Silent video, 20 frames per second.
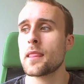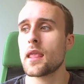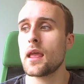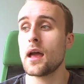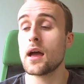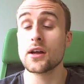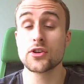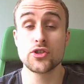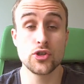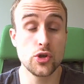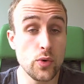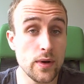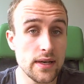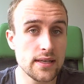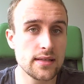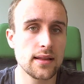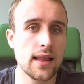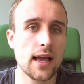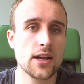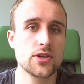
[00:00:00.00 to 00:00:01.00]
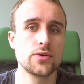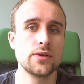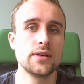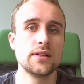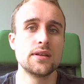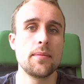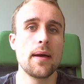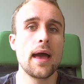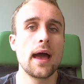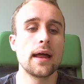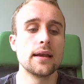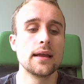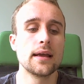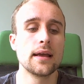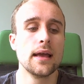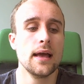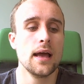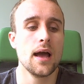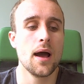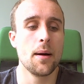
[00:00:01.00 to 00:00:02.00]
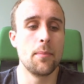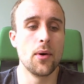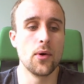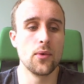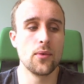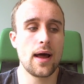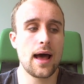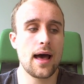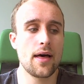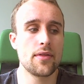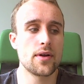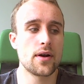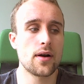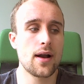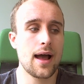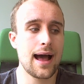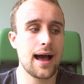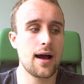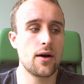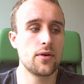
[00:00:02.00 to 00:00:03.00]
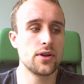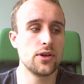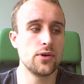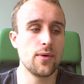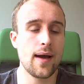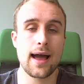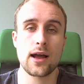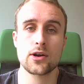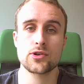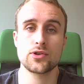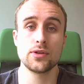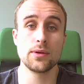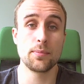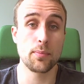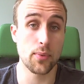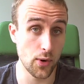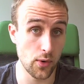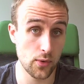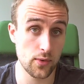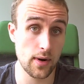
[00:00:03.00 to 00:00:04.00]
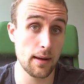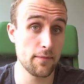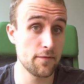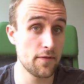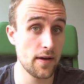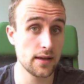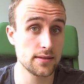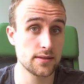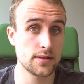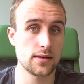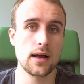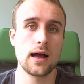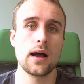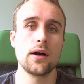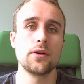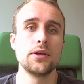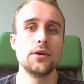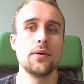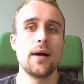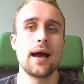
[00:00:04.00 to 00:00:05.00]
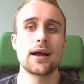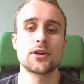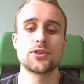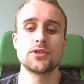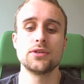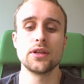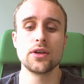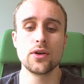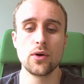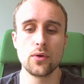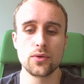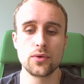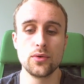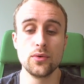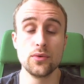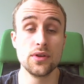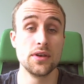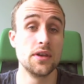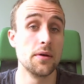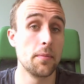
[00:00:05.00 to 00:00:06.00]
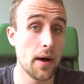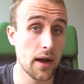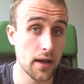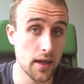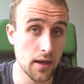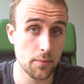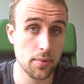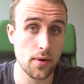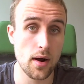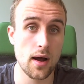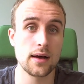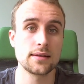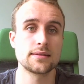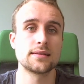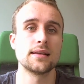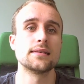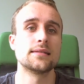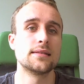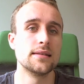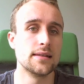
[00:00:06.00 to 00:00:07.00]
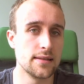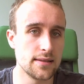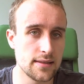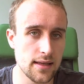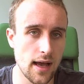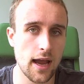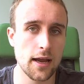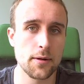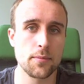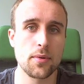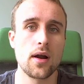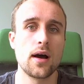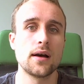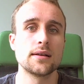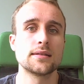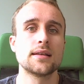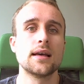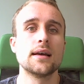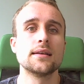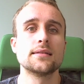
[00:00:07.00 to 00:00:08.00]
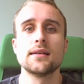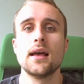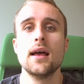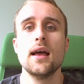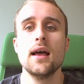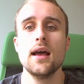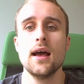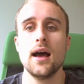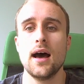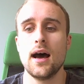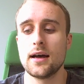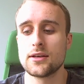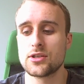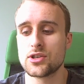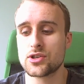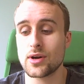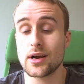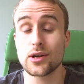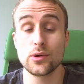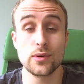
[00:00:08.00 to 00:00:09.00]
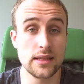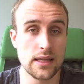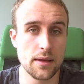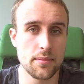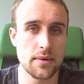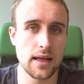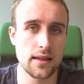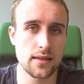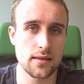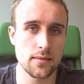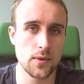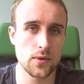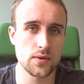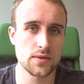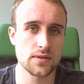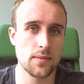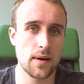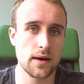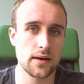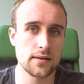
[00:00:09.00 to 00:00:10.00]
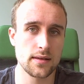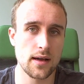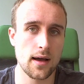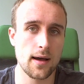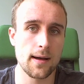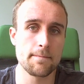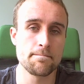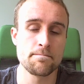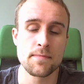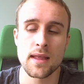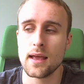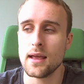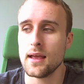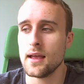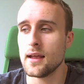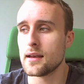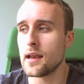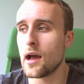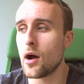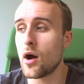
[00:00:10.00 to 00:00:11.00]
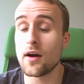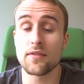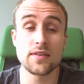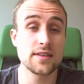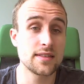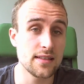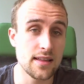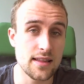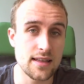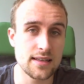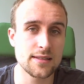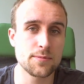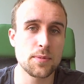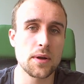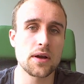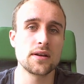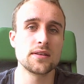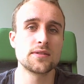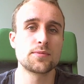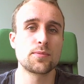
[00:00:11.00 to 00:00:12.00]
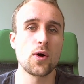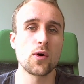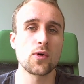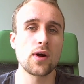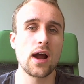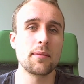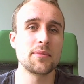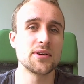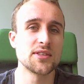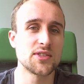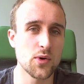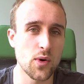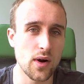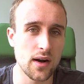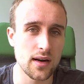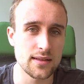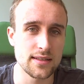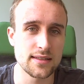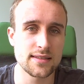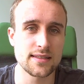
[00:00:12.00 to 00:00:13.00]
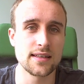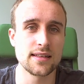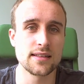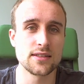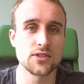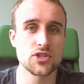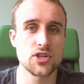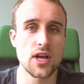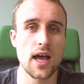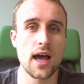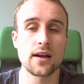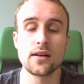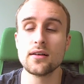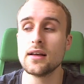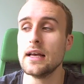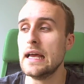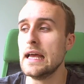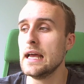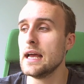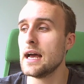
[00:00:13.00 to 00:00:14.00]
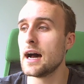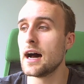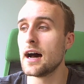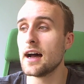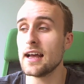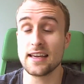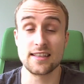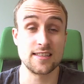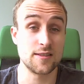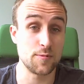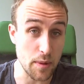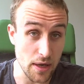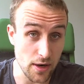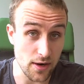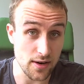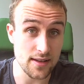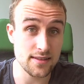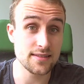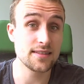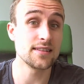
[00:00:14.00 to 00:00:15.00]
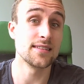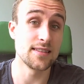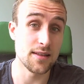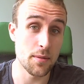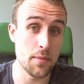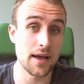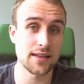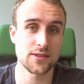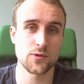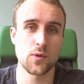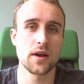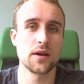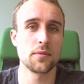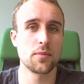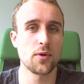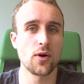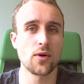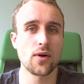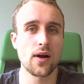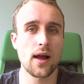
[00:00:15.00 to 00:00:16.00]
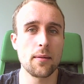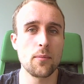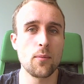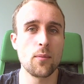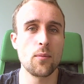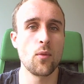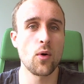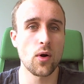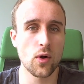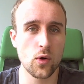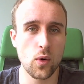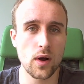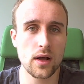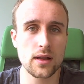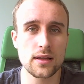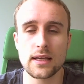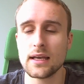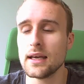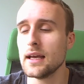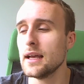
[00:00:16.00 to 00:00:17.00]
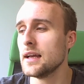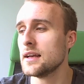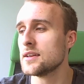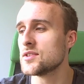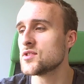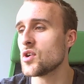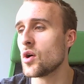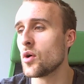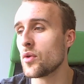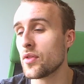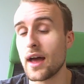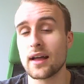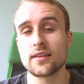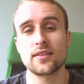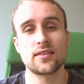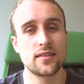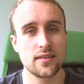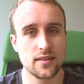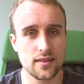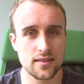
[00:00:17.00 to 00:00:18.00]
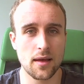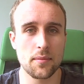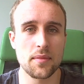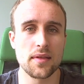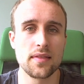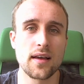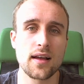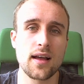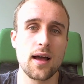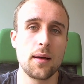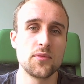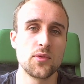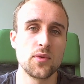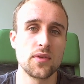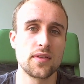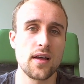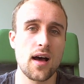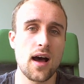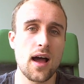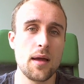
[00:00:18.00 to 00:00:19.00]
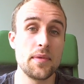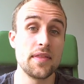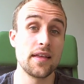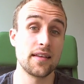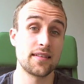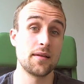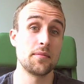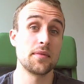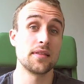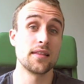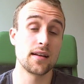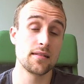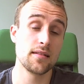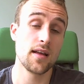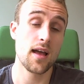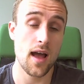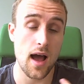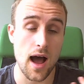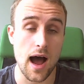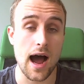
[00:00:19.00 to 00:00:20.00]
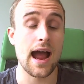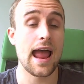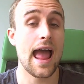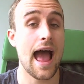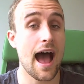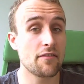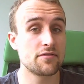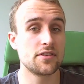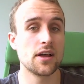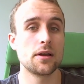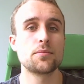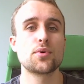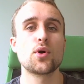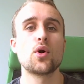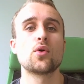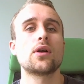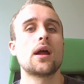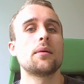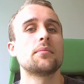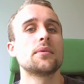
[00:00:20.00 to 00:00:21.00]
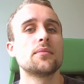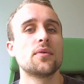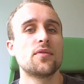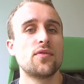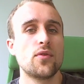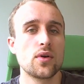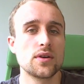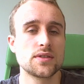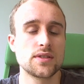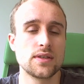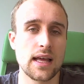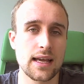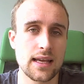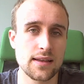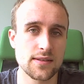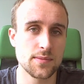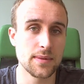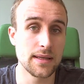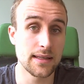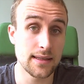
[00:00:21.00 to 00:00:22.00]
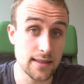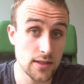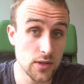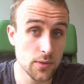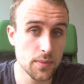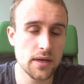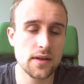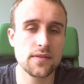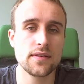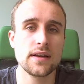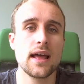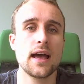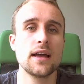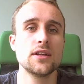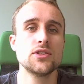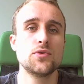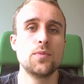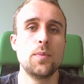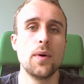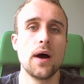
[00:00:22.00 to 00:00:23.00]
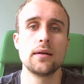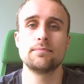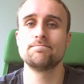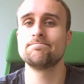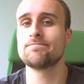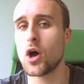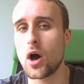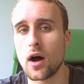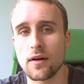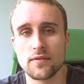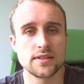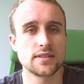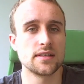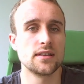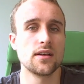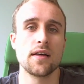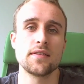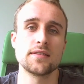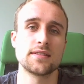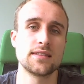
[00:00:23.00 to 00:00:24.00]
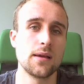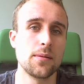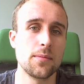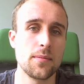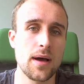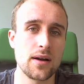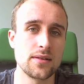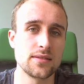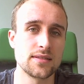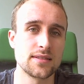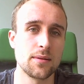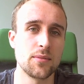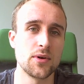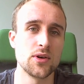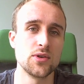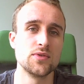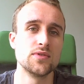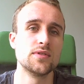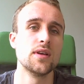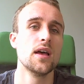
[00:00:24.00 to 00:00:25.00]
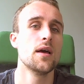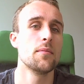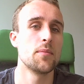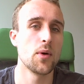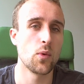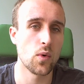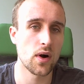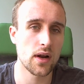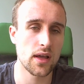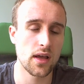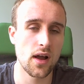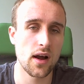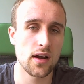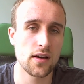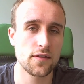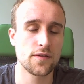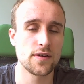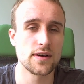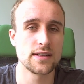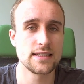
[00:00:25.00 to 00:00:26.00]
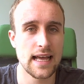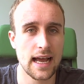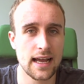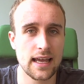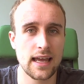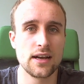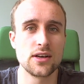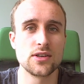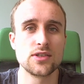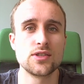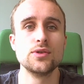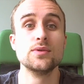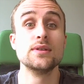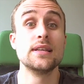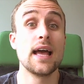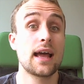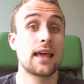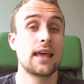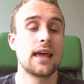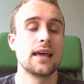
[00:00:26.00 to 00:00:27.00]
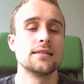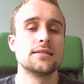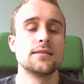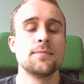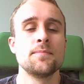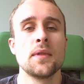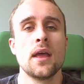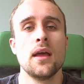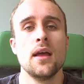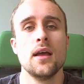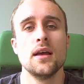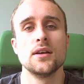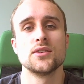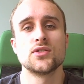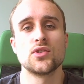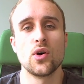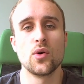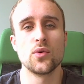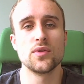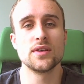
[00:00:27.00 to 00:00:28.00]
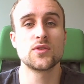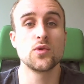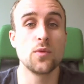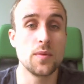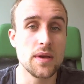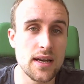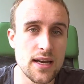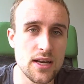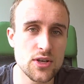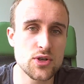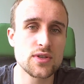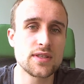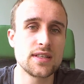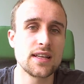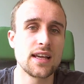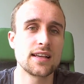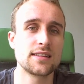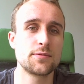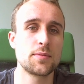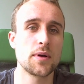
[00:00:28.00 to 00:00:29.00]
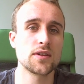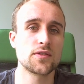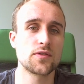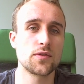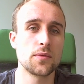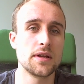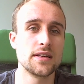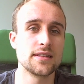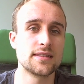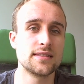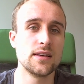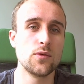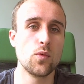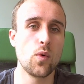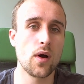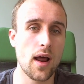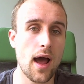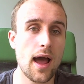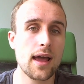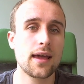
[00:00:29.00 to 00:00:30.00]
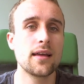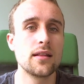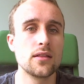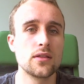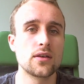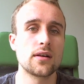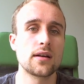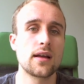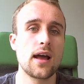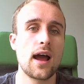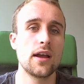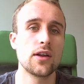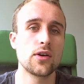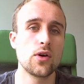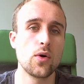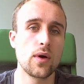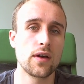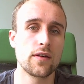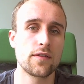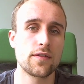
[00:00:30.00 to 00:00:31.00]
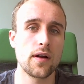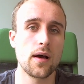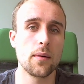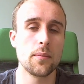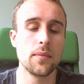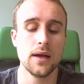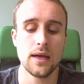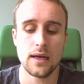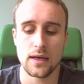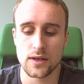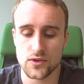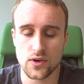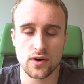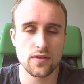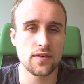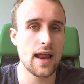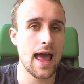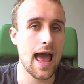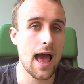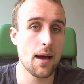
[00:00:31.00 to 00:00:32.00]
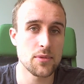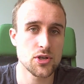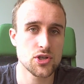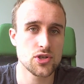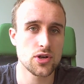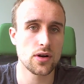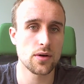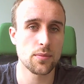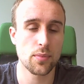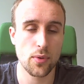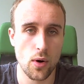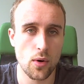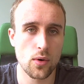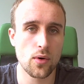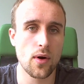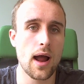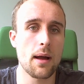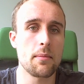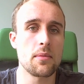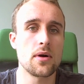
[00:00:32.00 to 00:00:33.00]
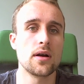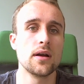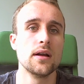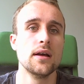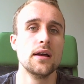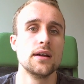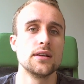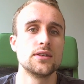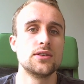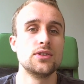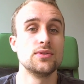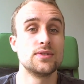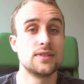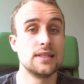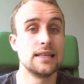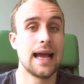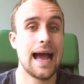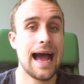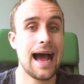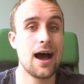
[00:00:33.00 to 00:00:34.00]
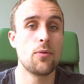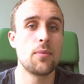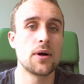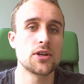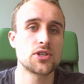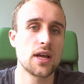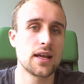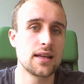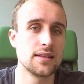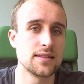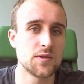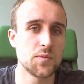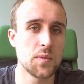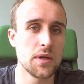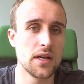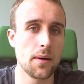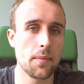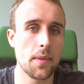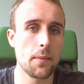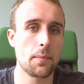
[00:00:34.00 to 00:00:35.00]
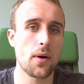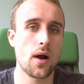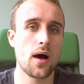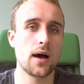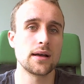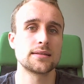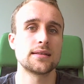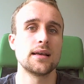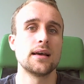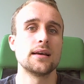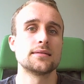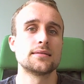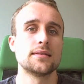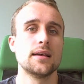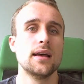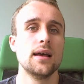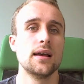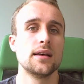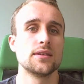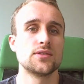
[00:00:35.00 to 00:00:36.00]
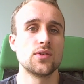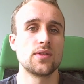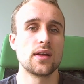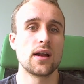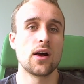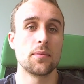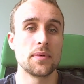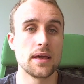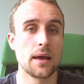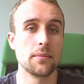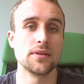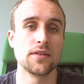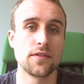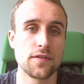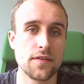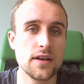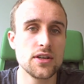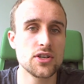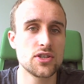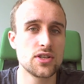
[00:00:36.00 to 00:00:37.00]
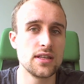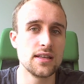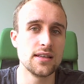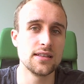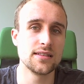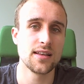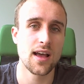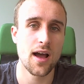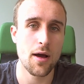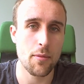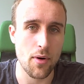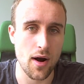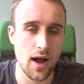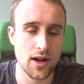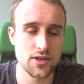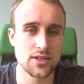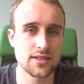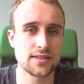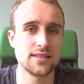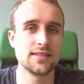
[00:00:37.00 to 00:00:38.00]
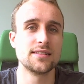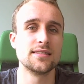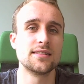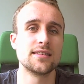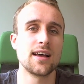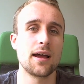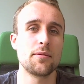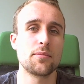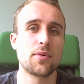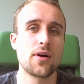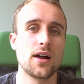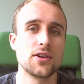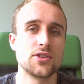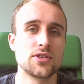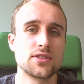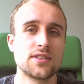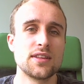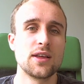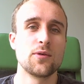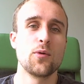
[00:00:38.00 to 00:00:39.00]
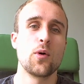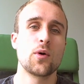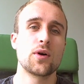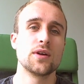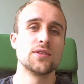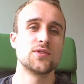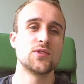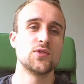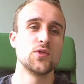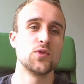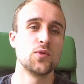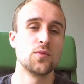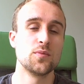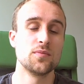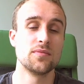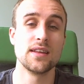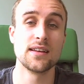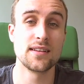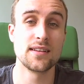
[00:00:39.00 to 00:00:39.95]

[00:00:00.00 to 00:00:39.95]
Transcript: uh, too intellectually demanding, but rather how do you actually program faster? How do you actually go through the debugging process, the design process, uh, to try to eliminate the most amount of time. Now, obviously, the experienced programmers who are listening to this channel, uh, experience is the best way to program more quickly. So that's something that comes with time, and that's something that I have done programming before, so that gives me a little bit of an edge, but obviously not the same amount as someone who's been working on it for a decade or two decades. So this will be an interesting experience for me to see what I can learn, kind of going from sort of an amateur programmer to see how much I can speed up the process so that I'll be able to finish these projects, these design projects, and they won't consume the